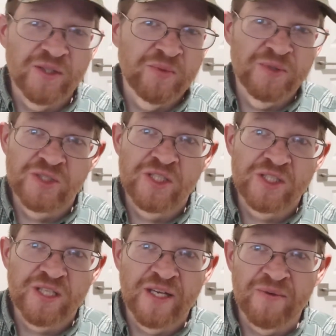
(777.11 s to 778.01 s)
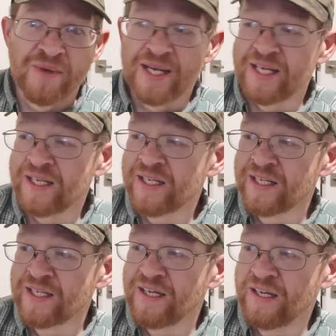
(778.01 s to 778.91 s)
They'll resist like
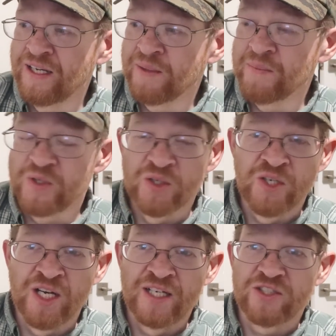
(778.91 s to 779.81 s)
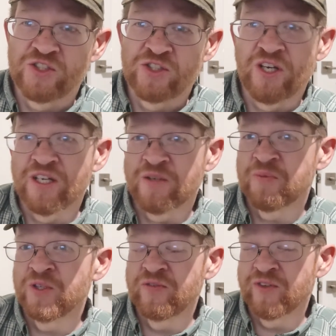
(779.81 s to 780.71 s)
rain. Um, they're not
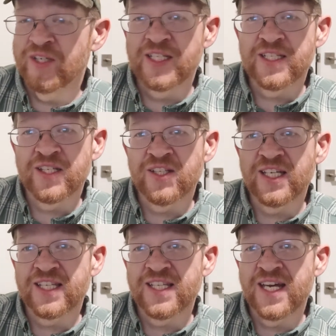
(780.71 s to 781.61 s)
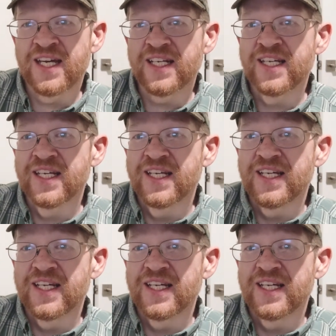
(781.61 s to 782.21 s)
shockproof or anything like that.